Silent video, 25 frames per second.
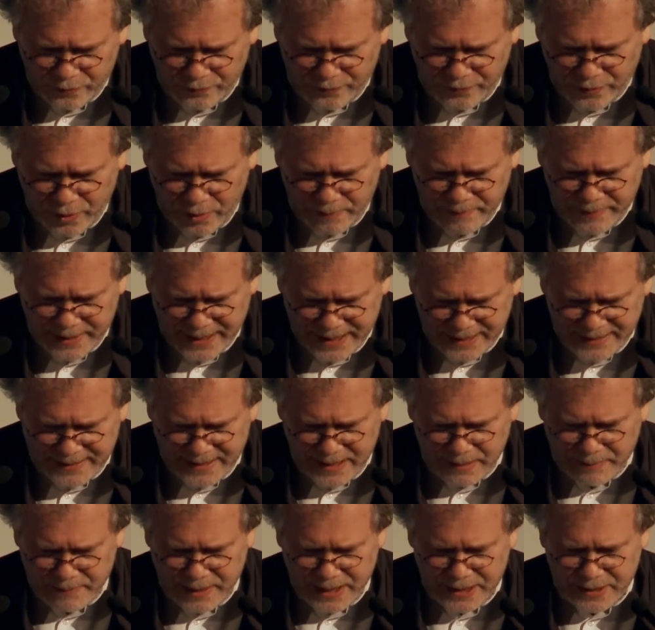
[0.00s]
from
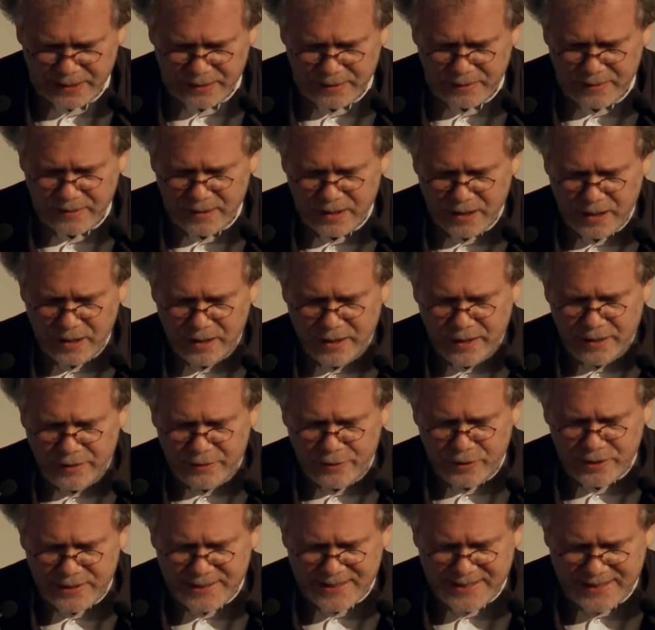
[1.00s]
Edelman,
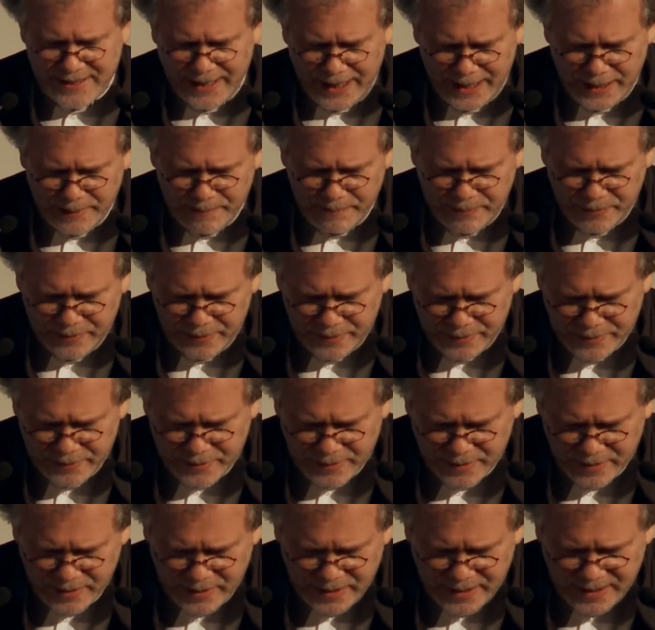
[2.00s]
"The
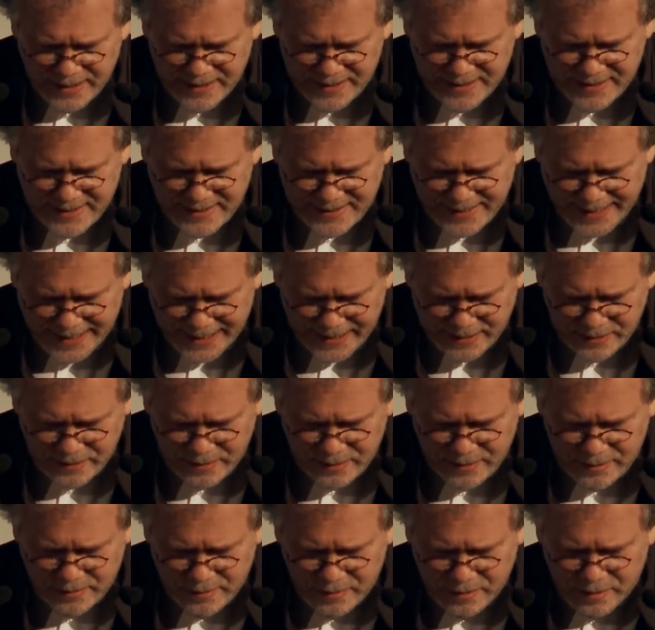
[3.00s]
sniper's
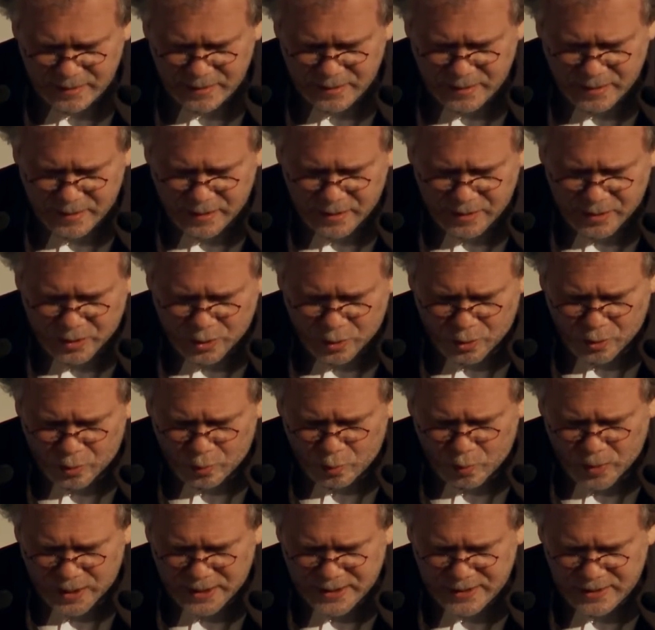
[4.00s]
stand
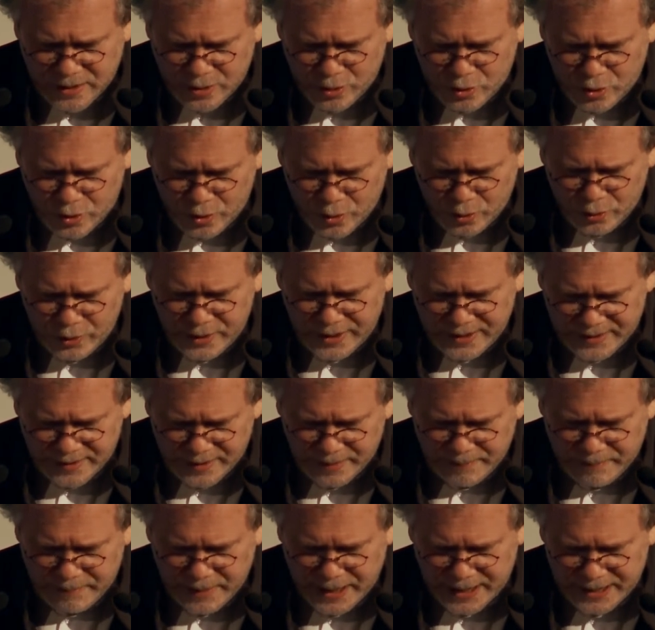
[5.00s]
was so
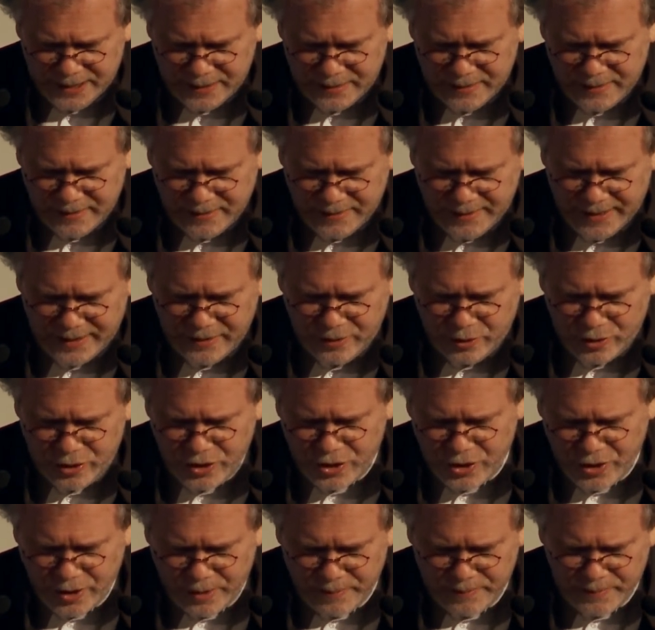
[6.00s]
determined that the
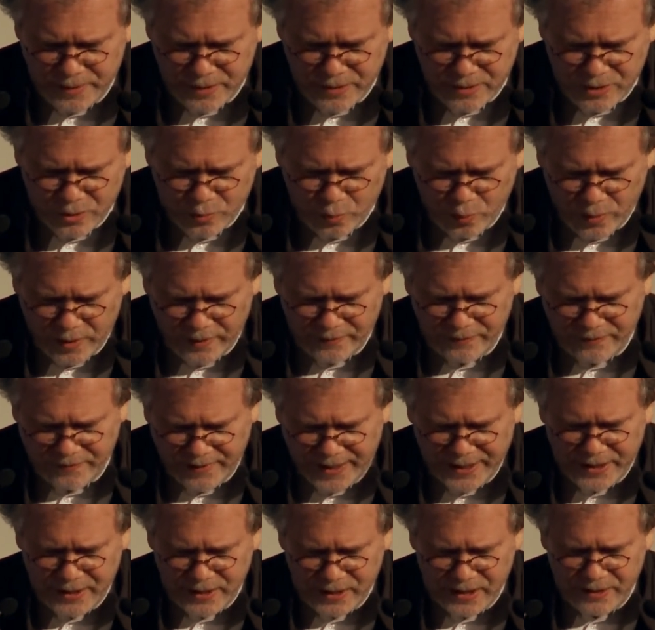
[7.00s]
Germans were
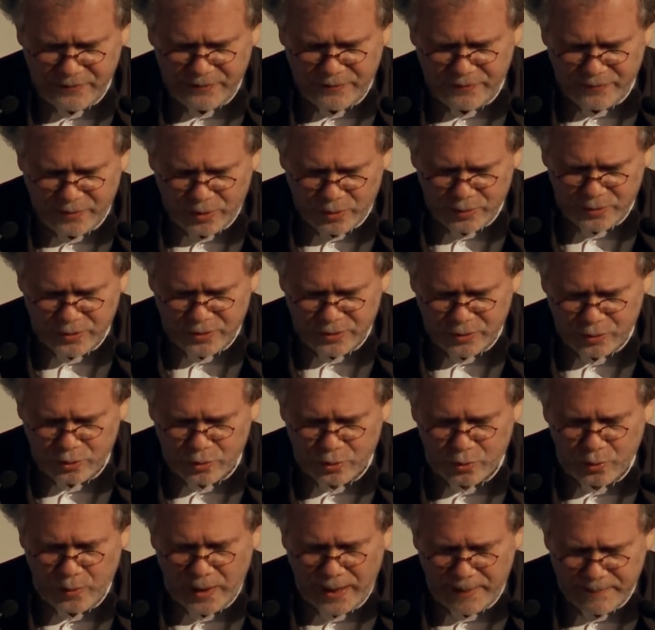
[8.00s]
finally forced
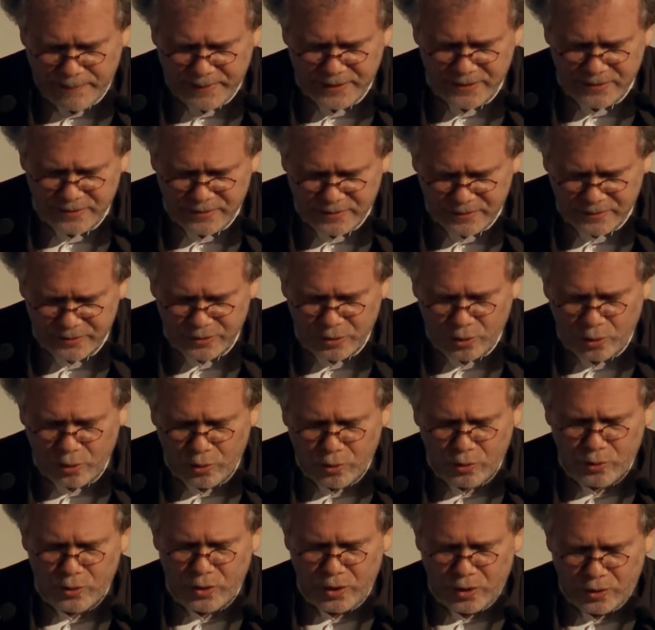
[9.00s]
to abandon
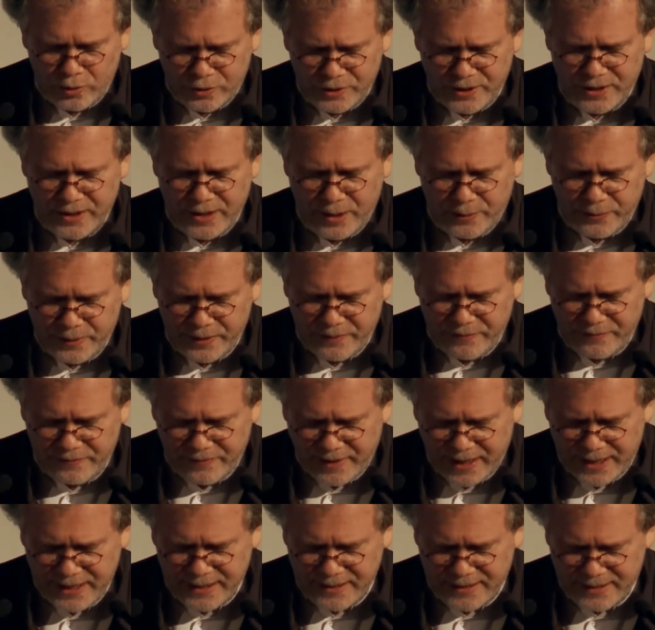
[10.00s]
all ordinary
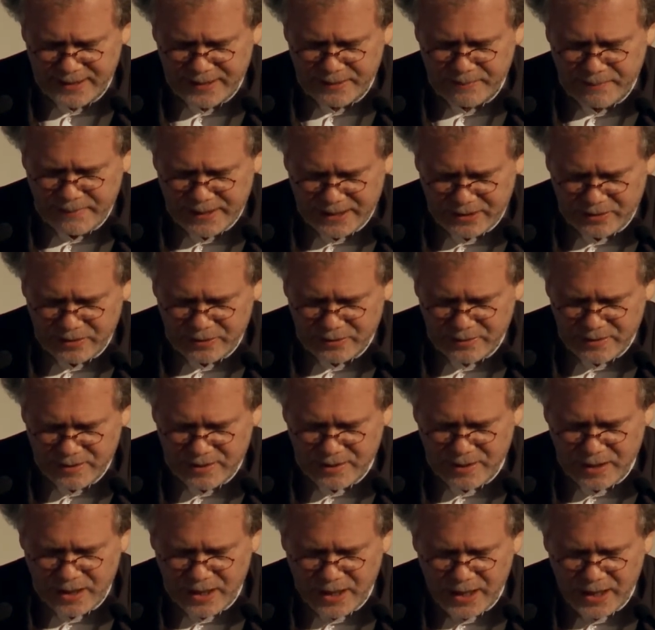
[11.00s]
fighting
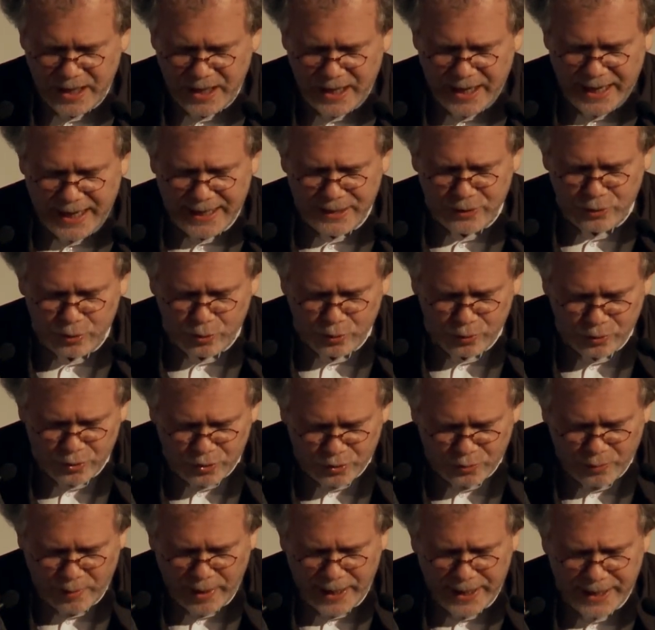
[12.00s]
methods and to
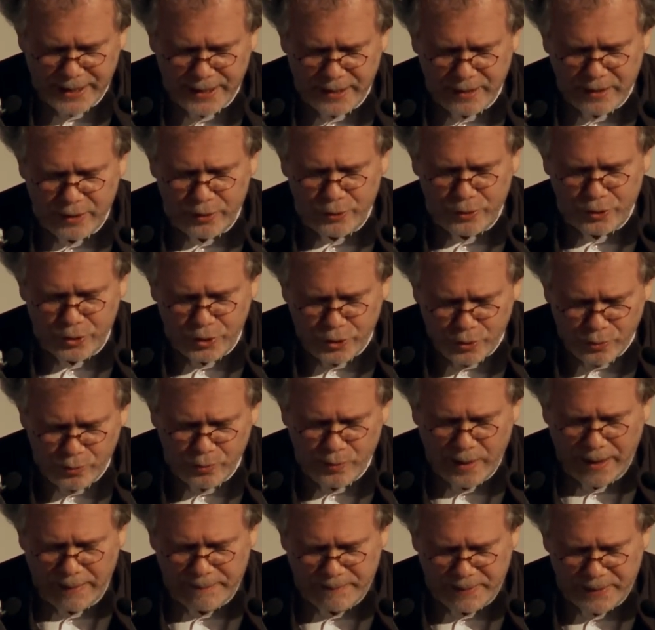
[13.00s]
try a
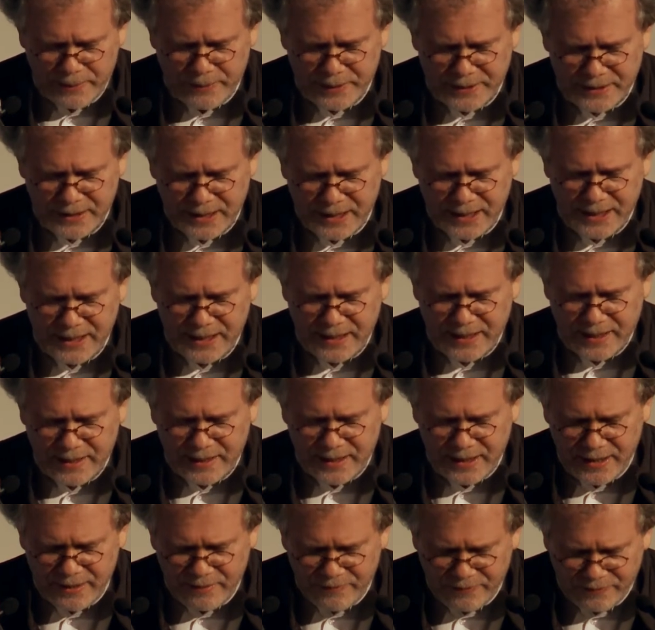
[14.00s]
new, apparently
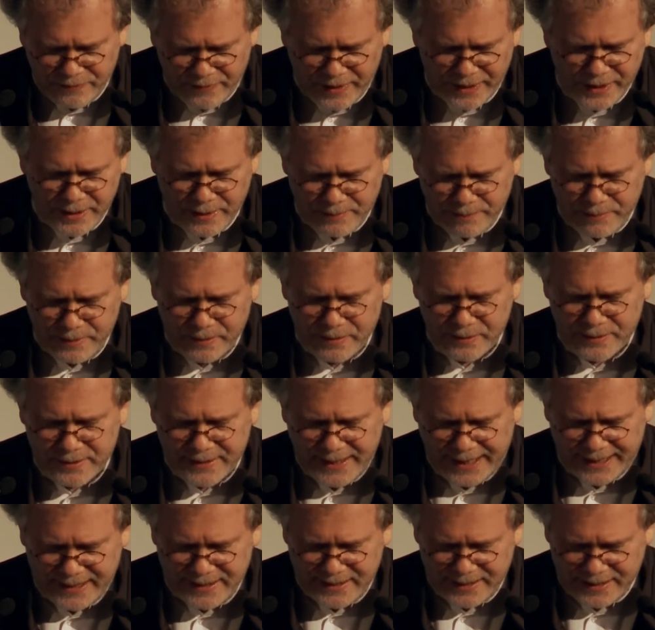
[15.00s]
infallible
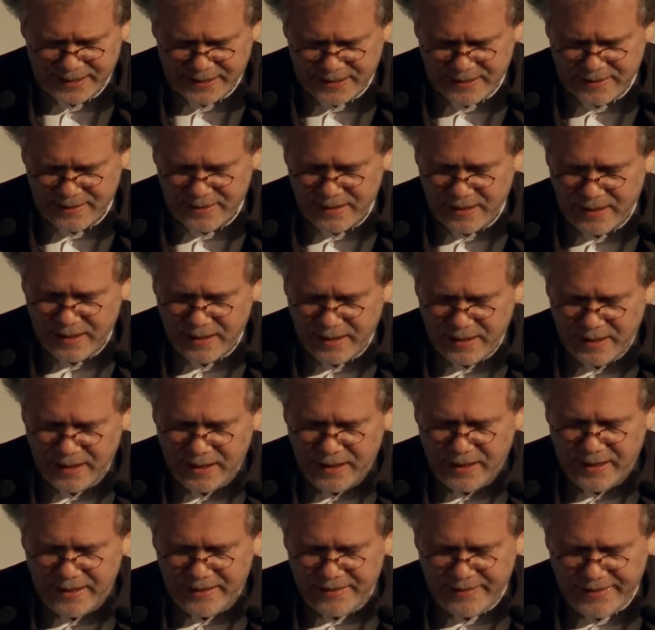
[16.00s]
tactics.
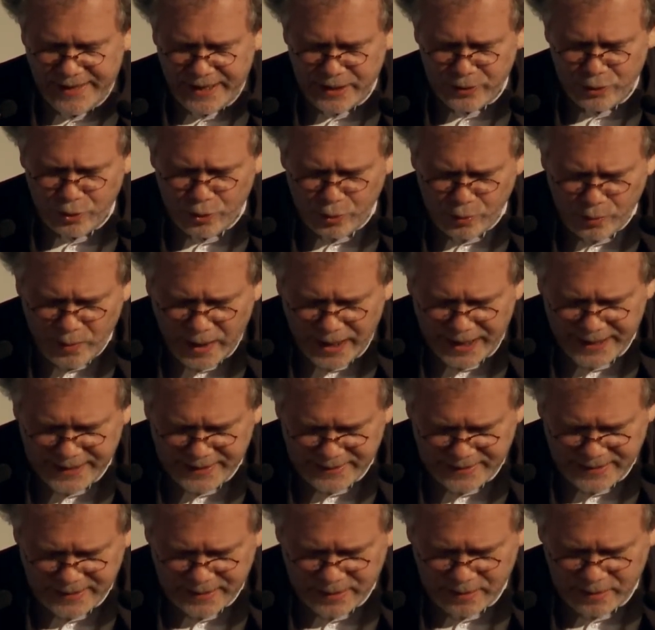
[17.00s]
Their new
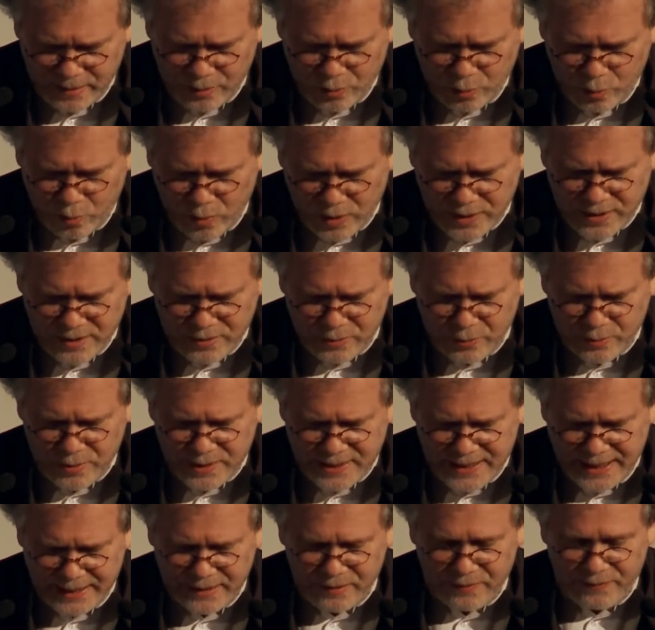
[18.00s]
idea was to
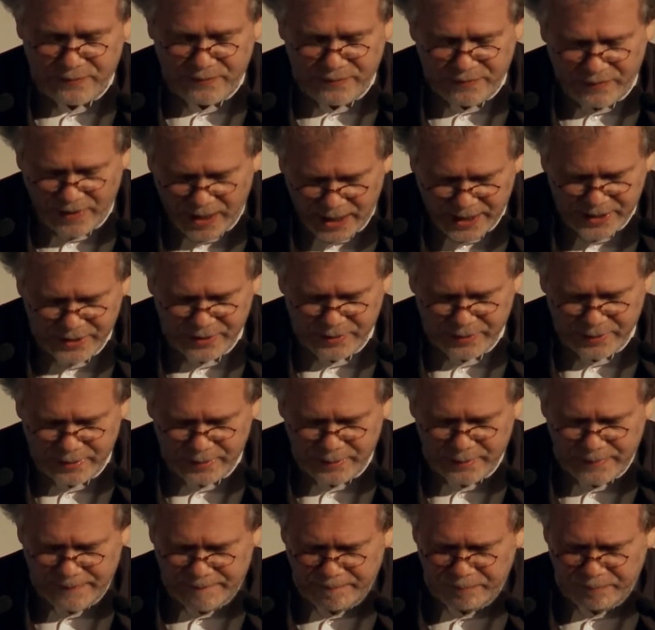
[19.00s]
set fire